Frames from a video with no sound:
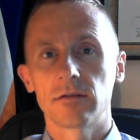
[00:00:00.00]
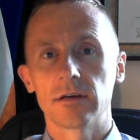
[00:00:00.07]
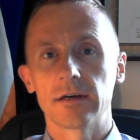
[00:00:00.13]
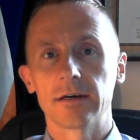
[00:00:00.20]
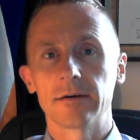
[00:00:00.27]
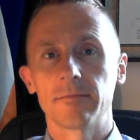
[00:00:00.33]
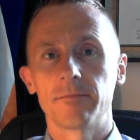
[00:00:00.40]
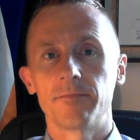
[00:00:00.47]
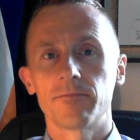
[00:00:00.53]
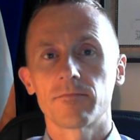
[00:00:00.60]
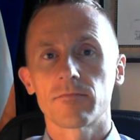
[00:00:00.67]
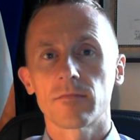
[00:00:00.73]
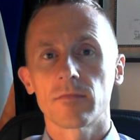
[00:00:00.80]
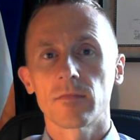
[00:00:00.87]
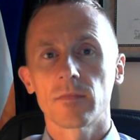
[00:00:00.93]

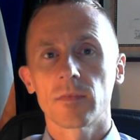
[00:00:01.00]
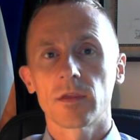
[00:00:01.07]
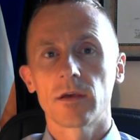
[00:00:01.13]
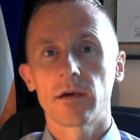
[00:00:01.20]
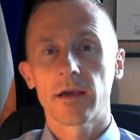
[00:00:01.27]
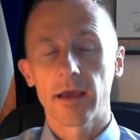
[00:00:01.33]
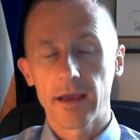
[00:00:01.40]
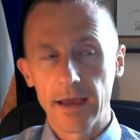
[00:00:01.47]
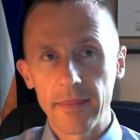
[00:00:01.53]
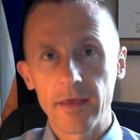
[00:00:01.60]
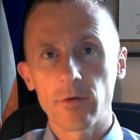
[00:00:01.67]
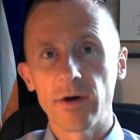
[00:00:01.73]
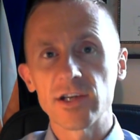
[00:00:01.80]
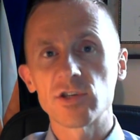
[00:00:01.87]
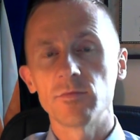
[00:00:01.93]
Can the
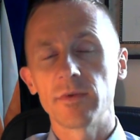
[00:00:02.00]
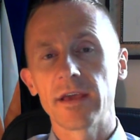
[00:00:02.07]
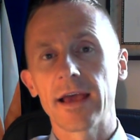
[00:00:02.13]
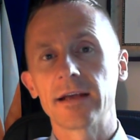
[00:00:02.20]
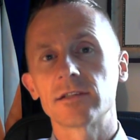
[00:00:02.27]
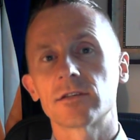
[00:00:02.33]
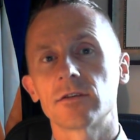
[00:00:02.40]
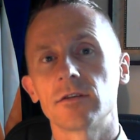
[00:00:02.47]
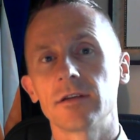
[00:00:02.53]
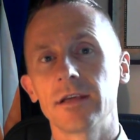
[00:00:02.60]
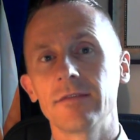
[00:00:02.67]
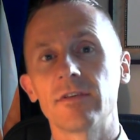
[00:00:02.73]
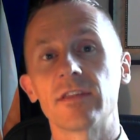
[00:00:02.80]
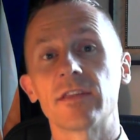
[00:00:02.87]
question be answered even